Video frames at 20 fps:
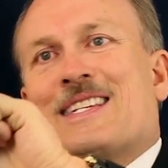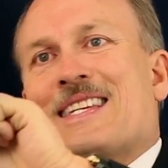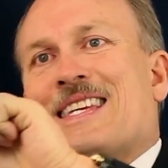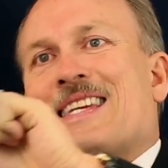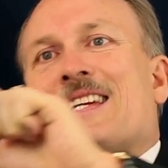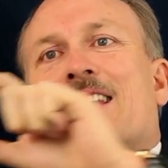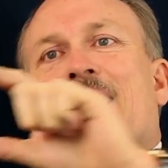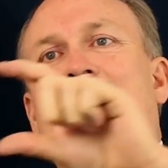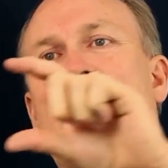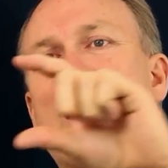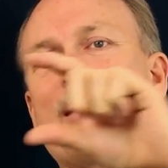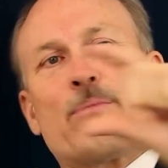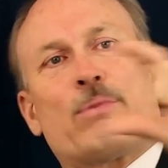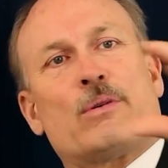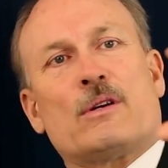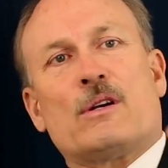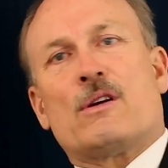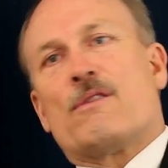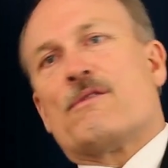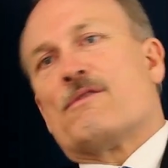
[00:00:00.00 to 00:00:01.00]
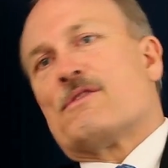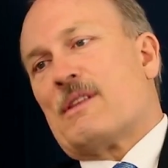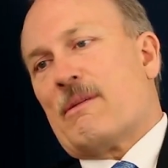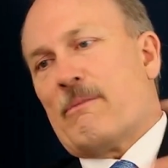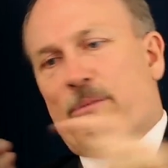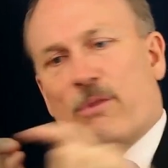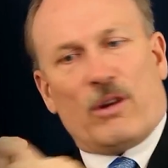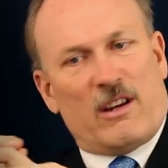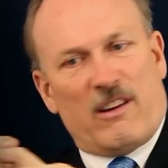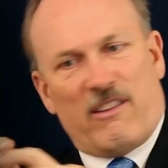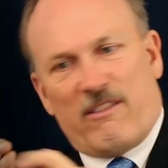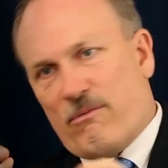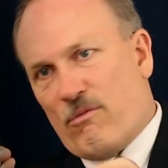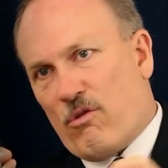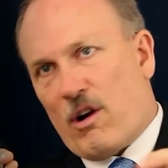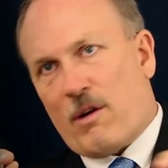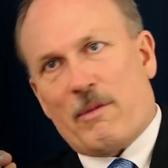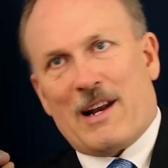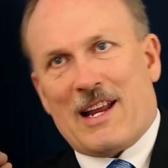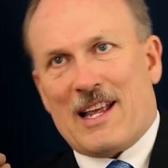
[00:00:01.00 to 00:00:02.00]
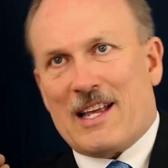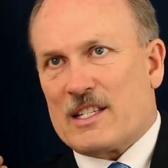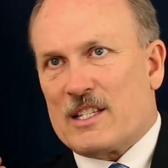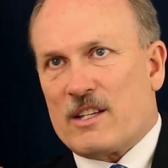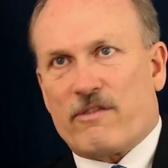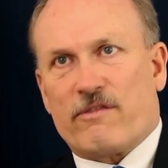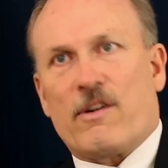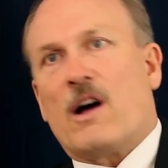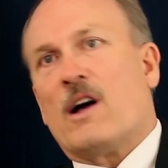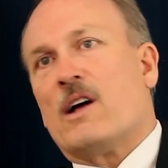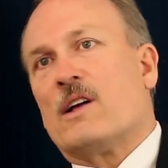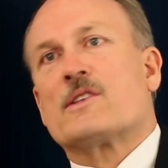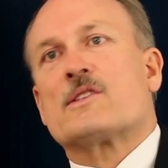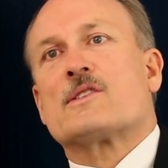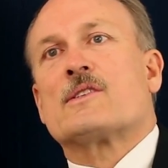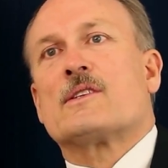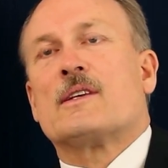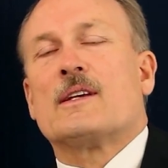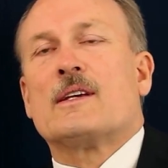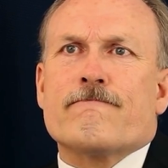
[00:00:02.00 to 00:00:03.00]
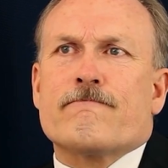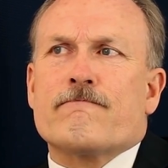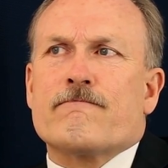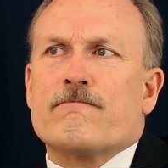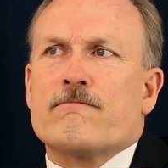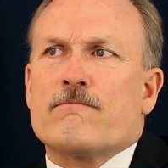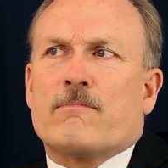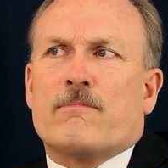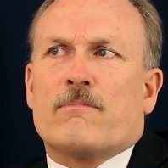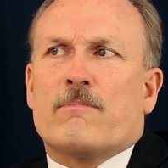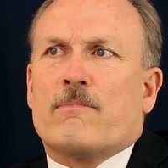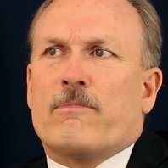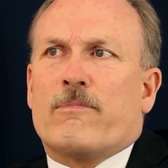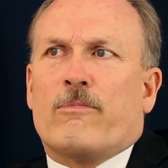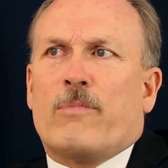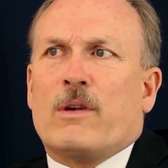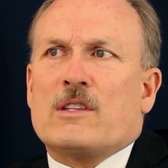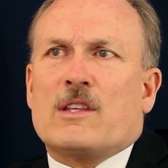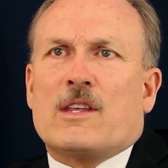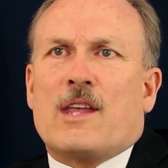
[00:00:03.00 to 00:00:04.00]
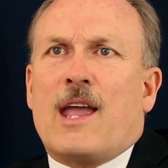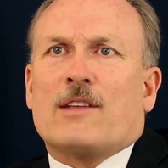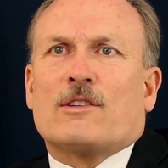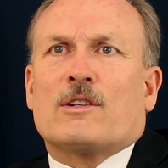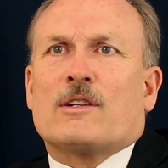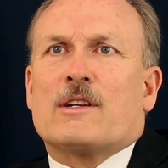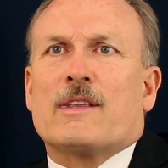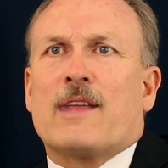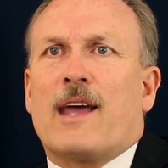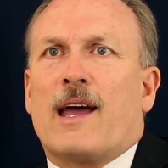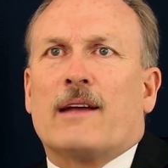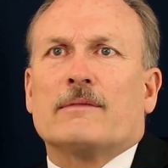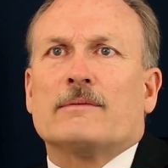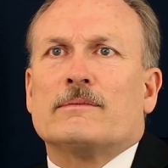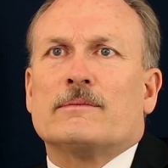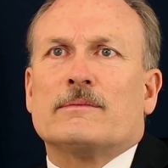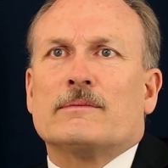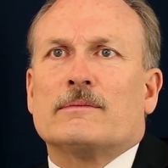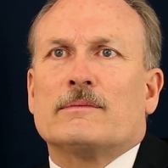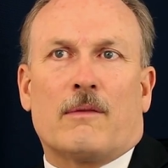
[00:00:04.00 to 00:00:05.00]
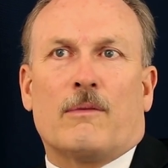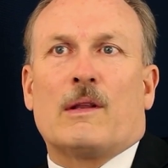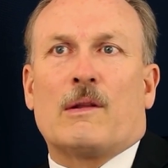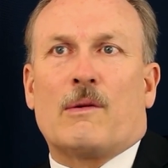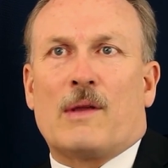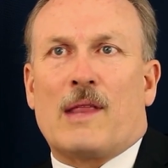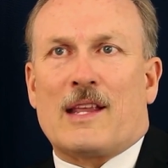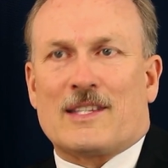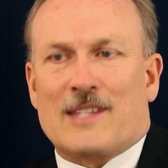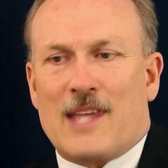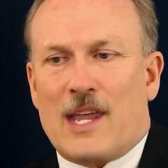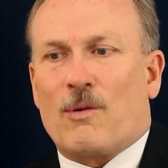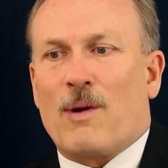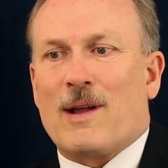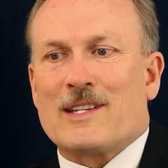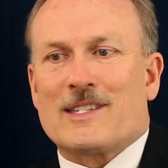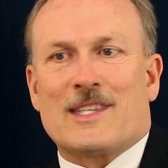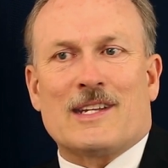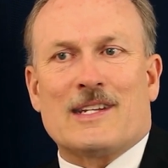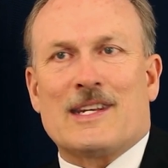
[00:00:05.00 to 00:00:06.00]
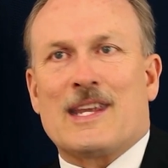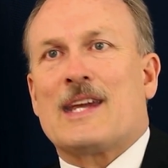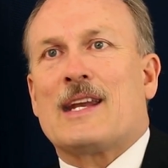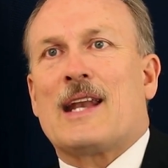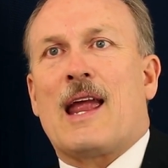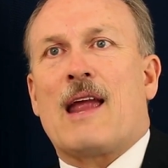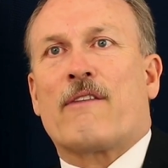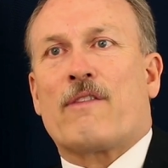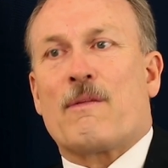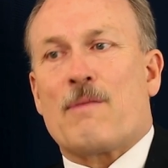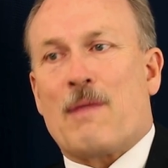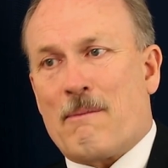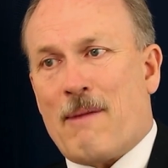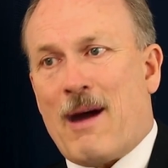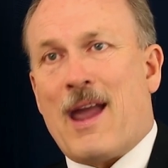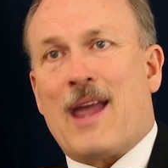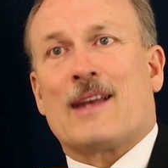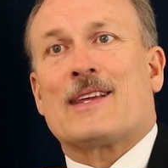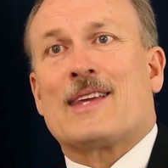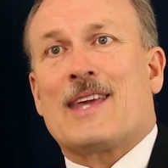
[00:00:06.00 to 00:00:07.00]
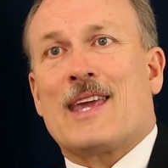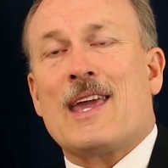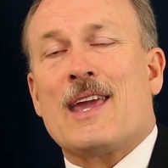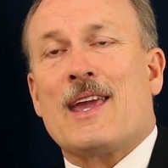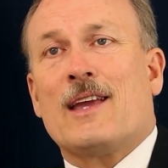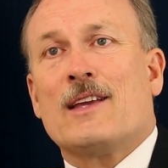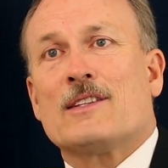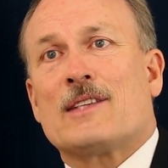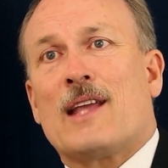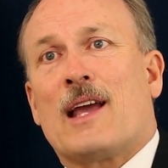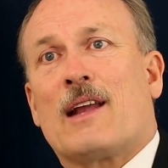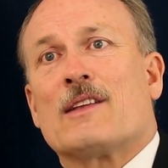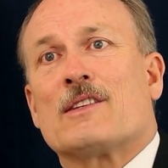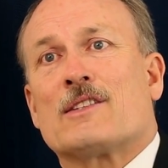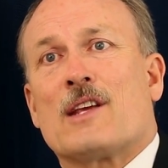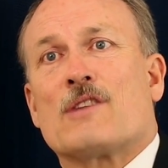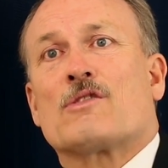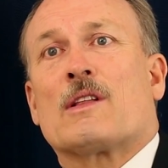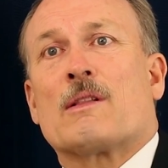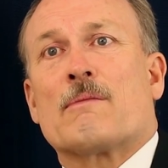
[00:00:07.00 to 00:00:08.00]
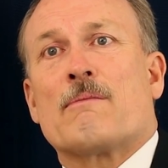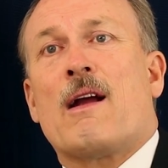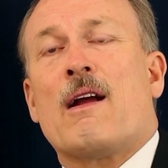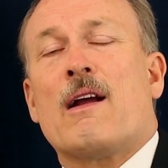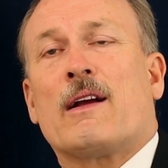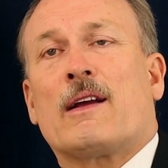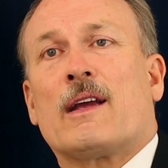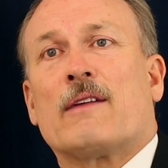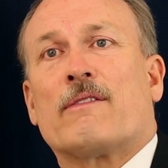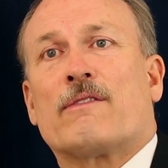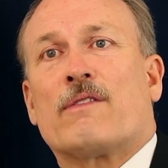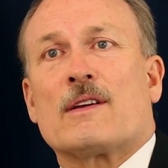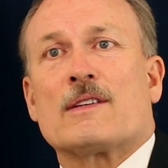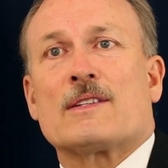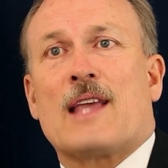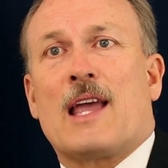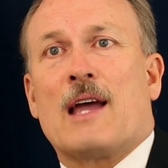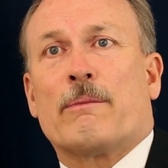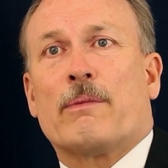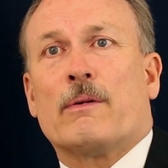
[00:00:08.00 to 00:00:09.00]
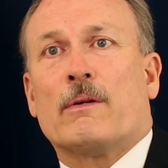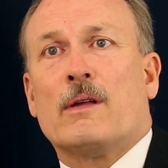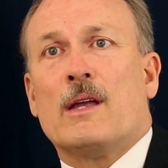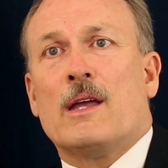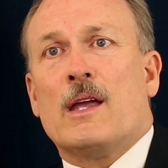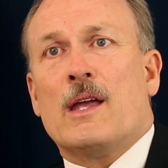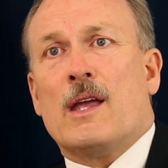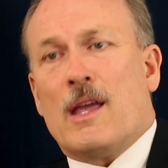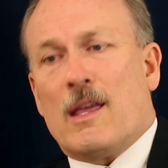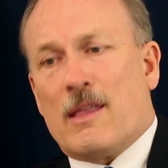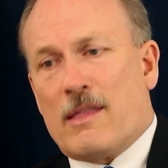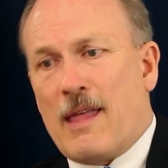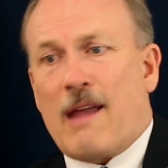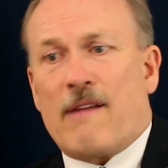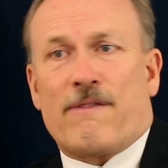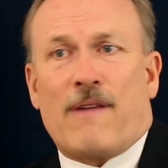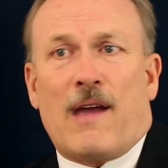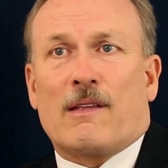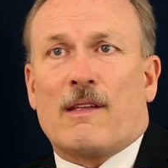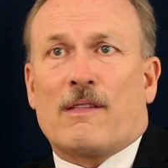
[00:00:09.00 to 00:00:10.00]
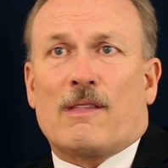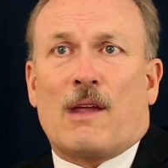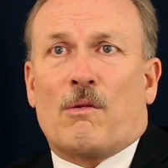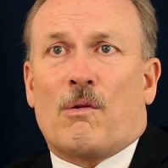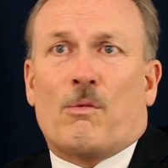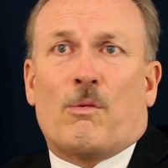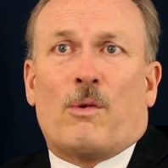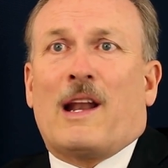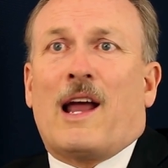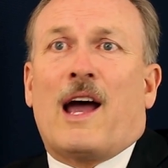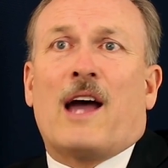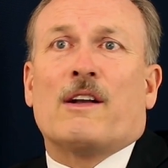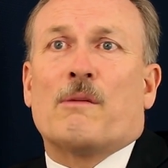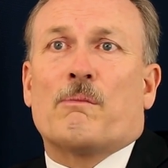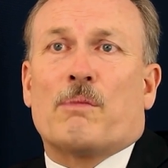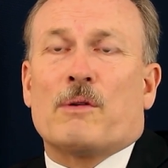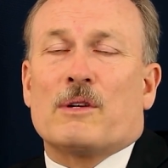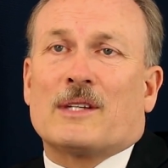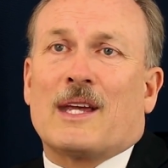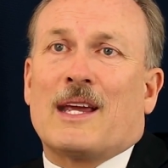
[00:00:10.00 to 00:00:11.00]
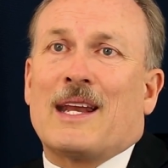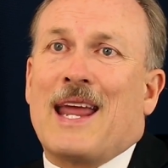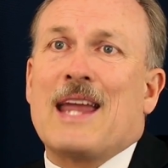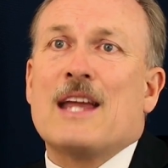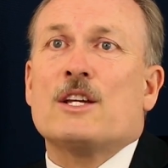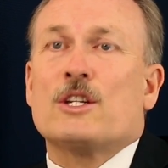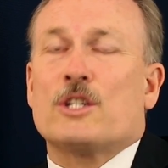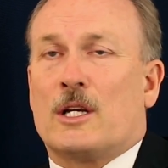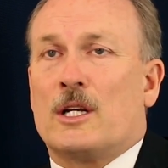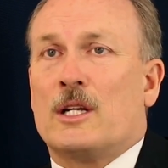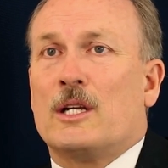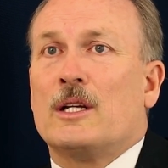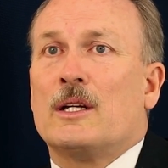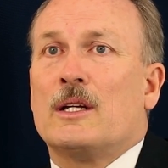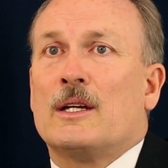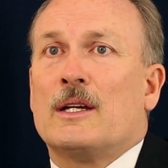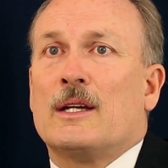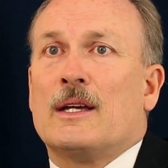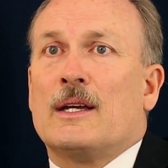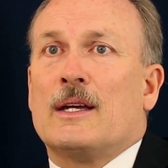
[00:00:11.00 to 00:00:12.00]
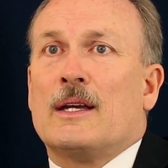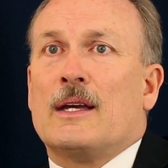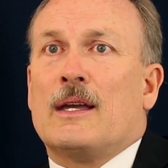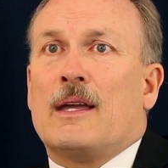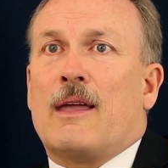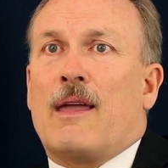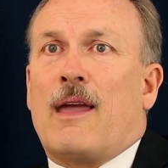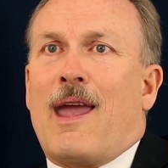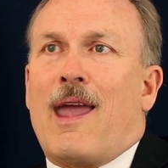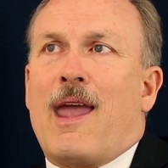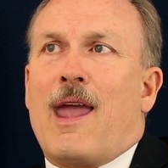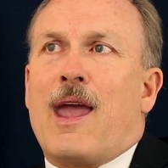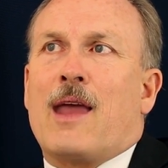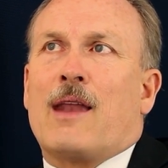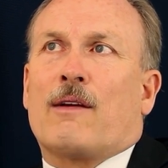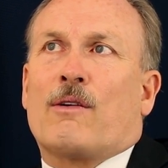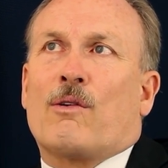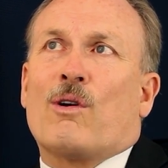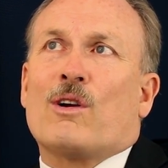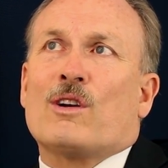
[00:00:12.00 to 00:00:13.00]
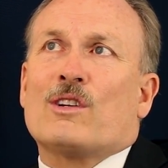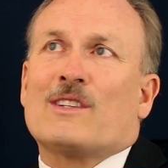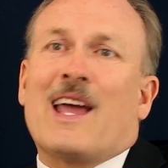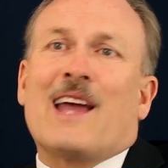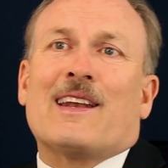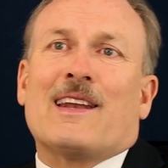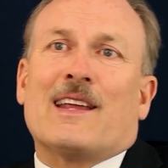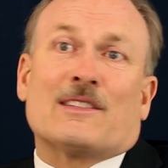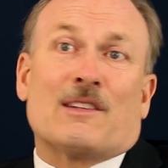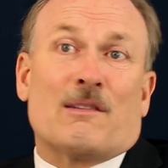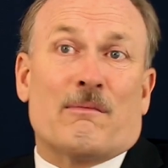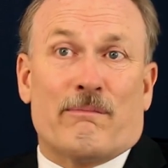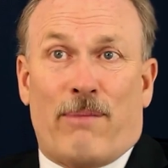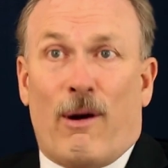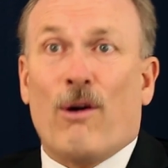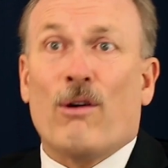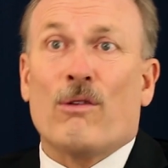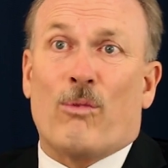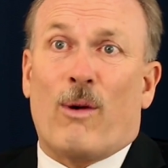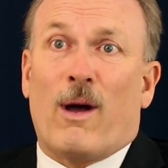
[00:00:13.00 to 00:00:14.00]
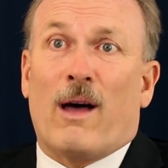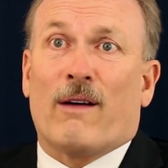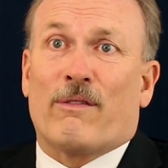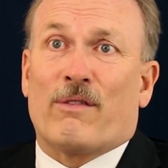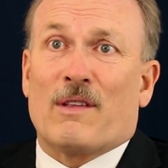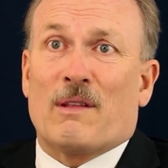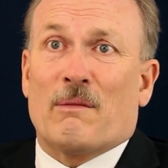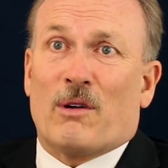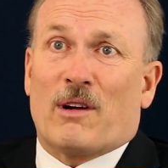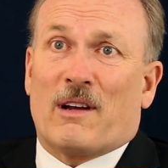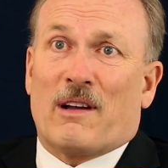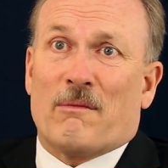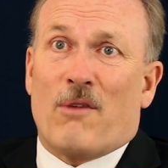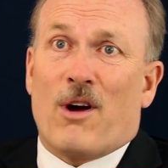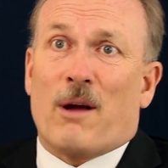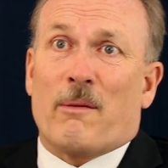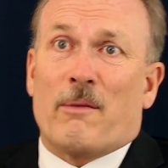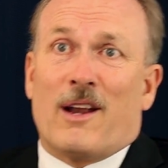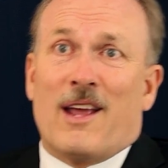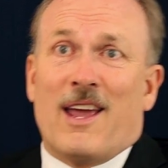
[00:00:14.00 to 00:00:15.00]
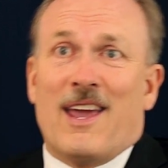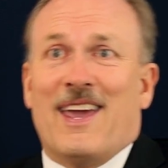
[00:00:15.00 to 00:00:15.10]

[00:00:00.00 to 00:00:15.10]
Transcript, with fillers: DNA proves the Book of Mormon is false. What's the answer to that? When, when, they sequenced the DNA from the Mayan kings down in Central America, for example, they found that they were 100% Asian. And of course, that doesn't bode well for the Book of Mormon,